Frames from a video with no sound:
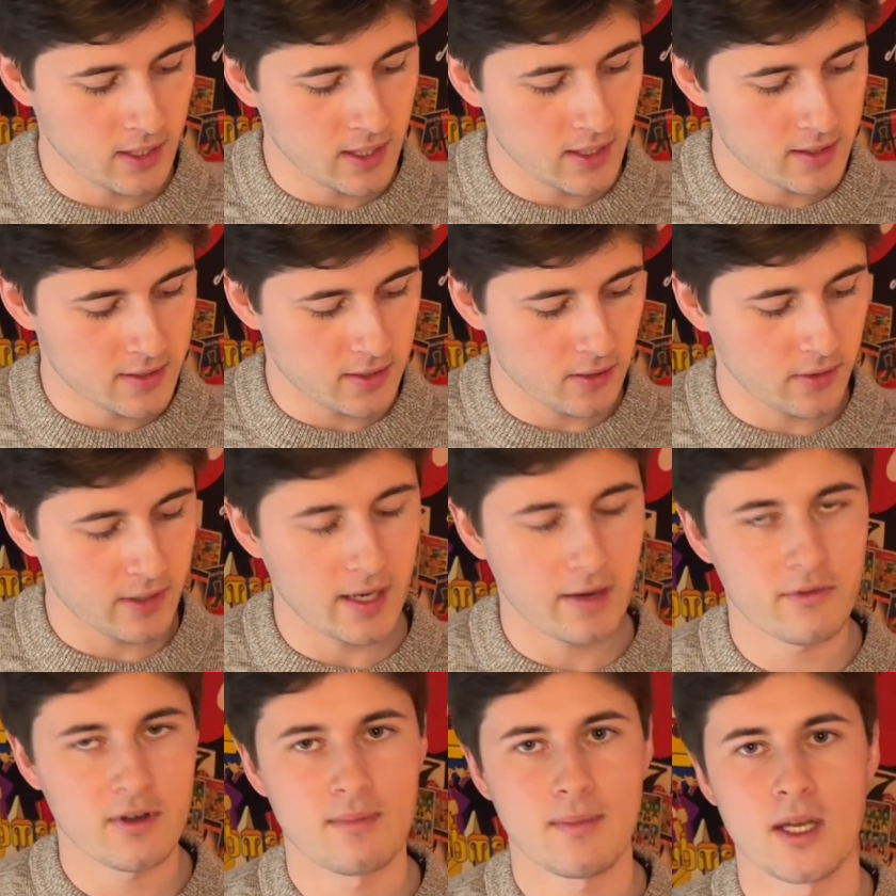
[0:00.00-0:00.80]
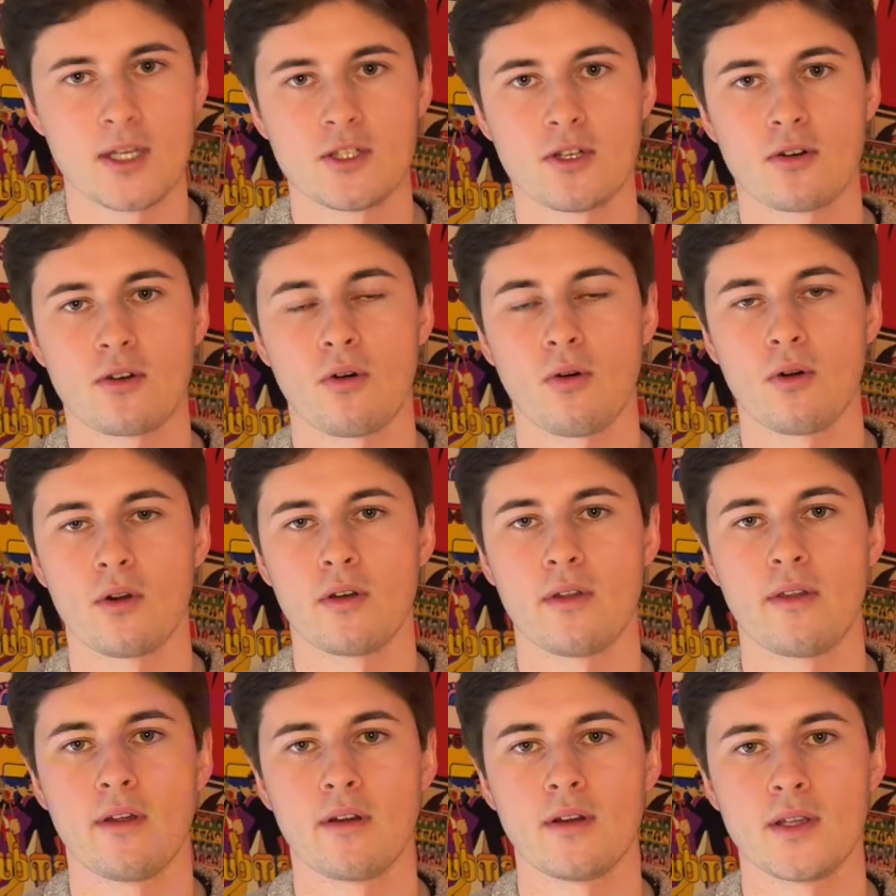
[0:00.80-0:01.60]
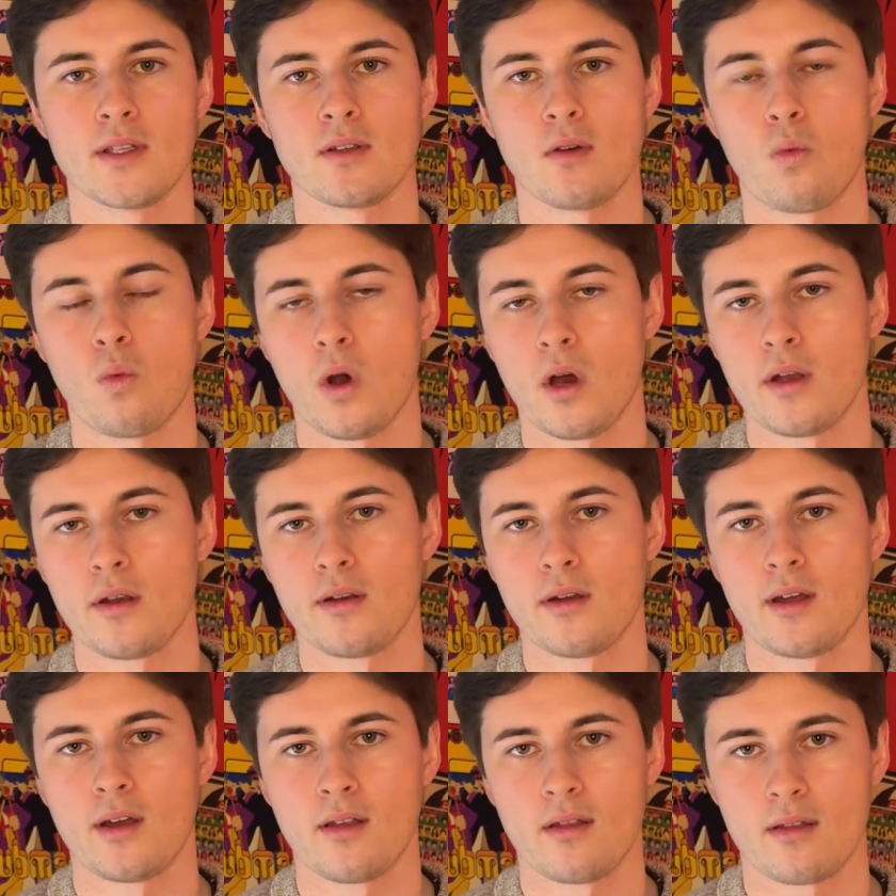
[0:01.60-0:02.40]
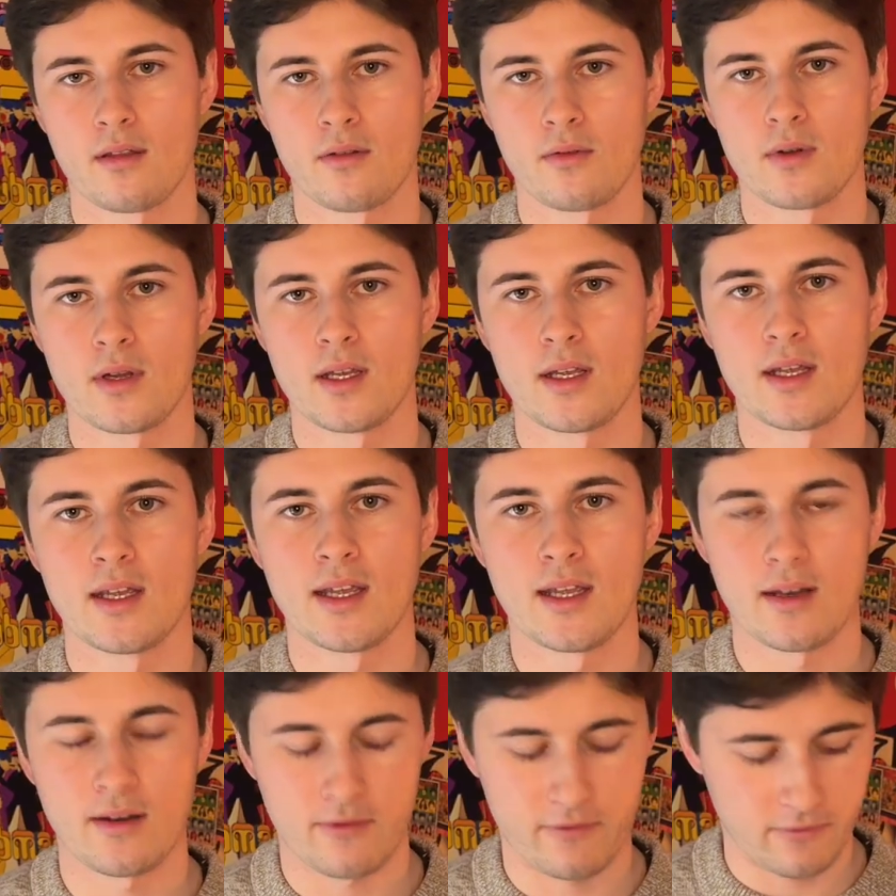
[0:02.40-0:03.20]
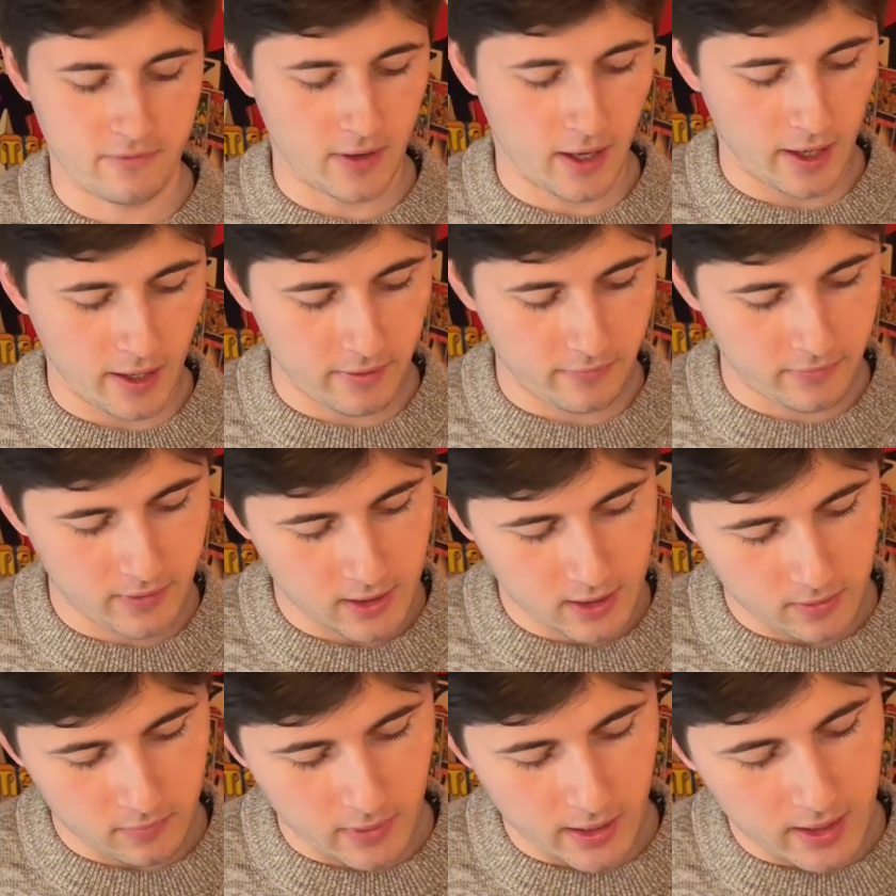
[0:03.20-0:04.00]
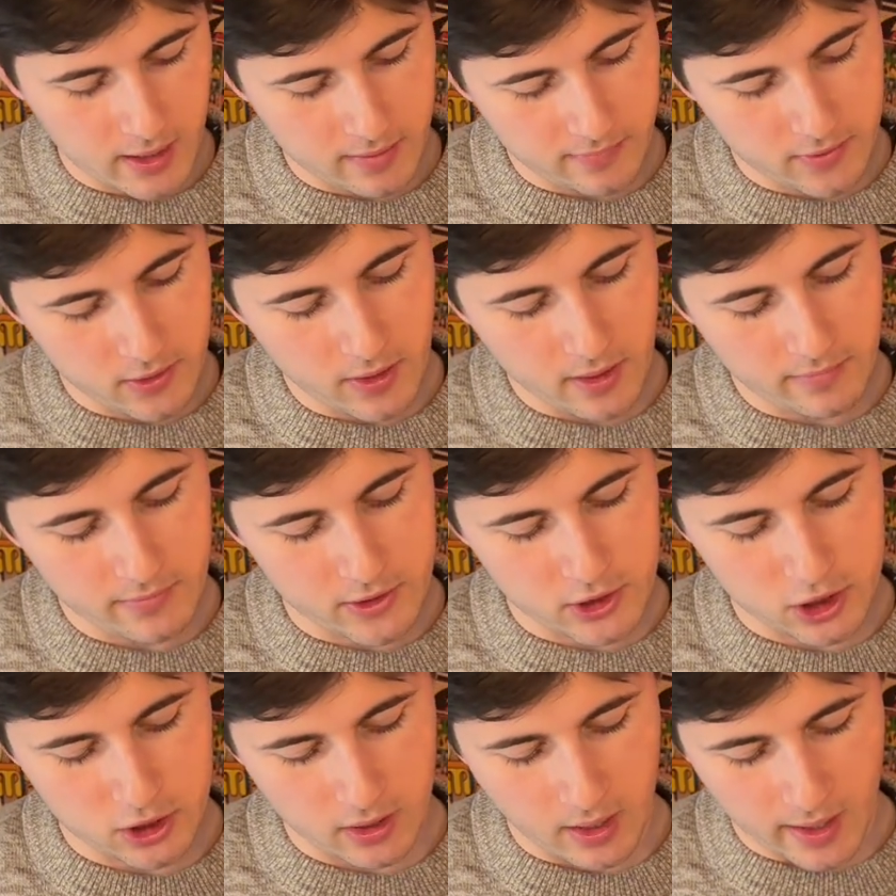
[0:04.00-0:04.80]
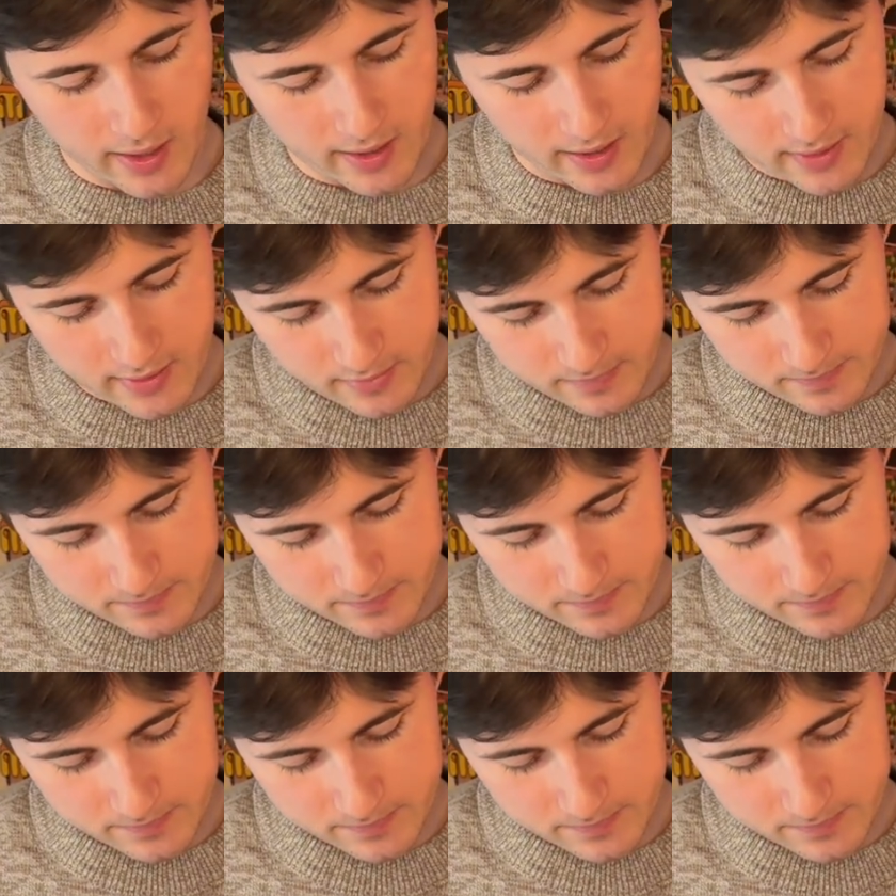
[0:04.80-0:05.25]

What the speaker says: So in every major chord, there is a 1, a 3, and a 5, right? If you have a triad,